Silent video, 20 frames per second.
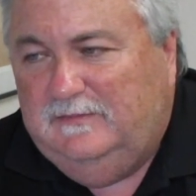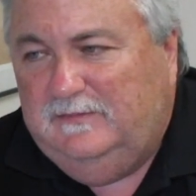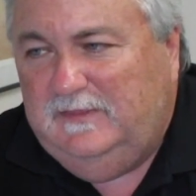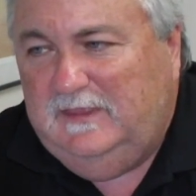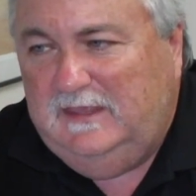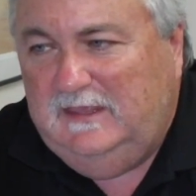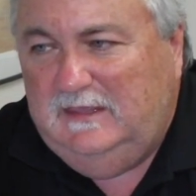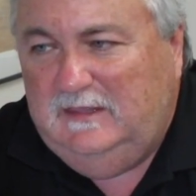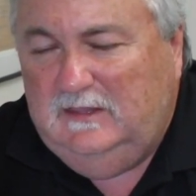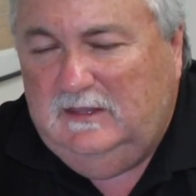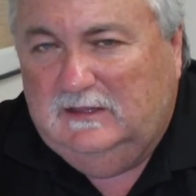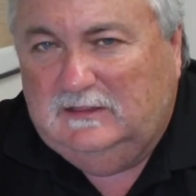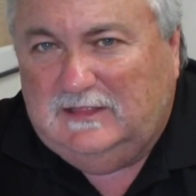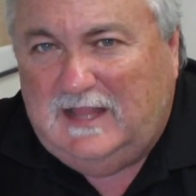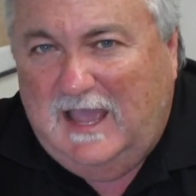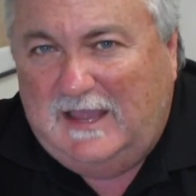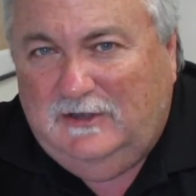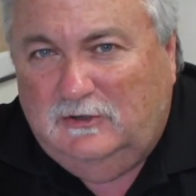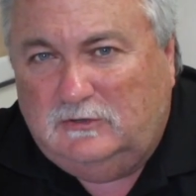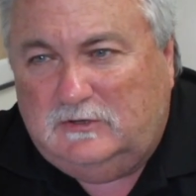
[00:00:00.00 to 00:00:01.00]
The
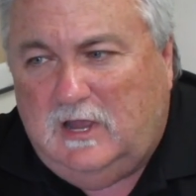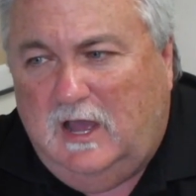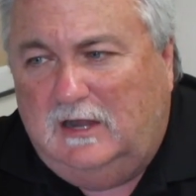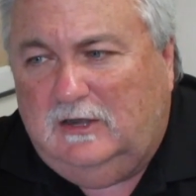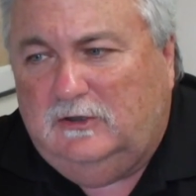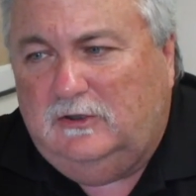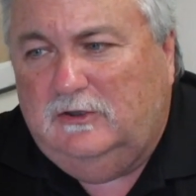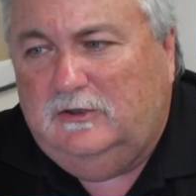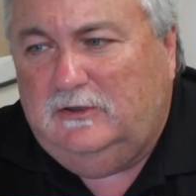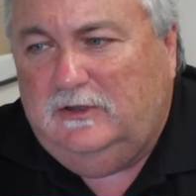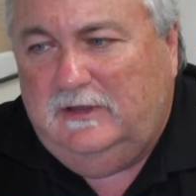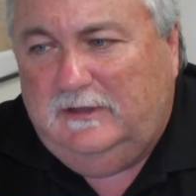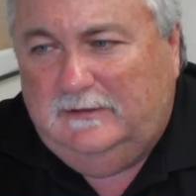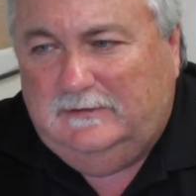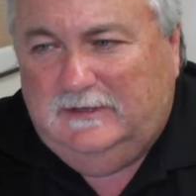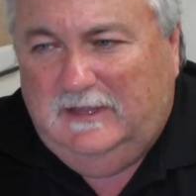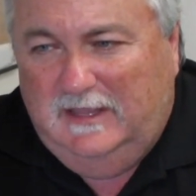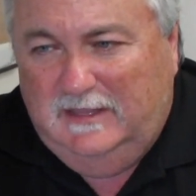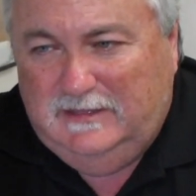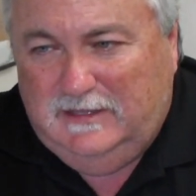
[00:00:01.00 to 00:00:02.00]
lighter colored
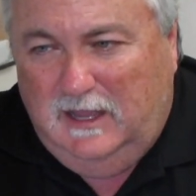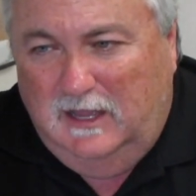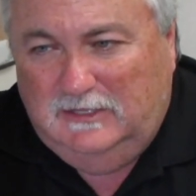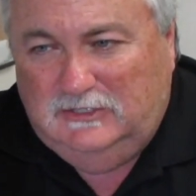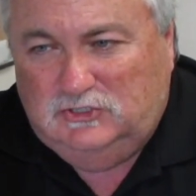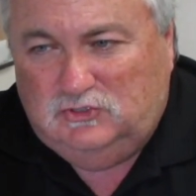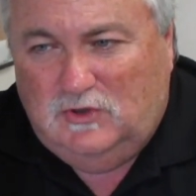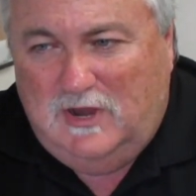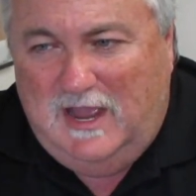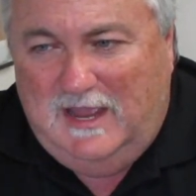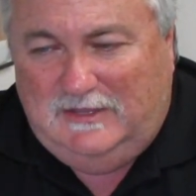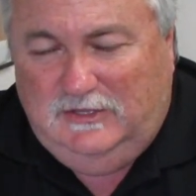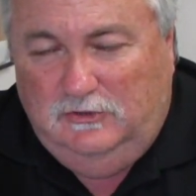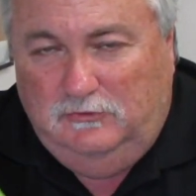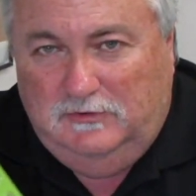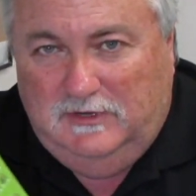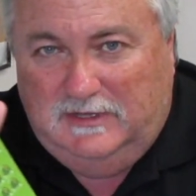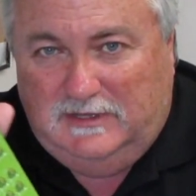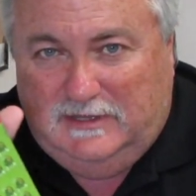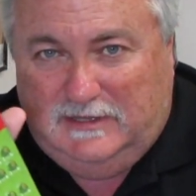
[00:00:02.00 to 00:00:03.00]
is untried
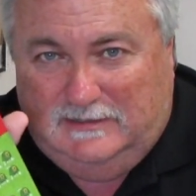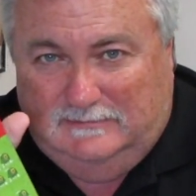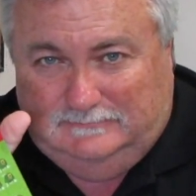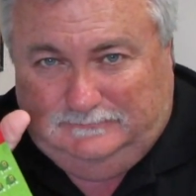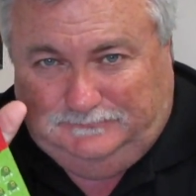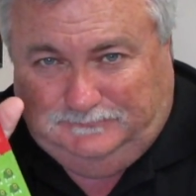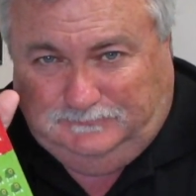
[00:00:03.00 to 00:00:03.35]
units.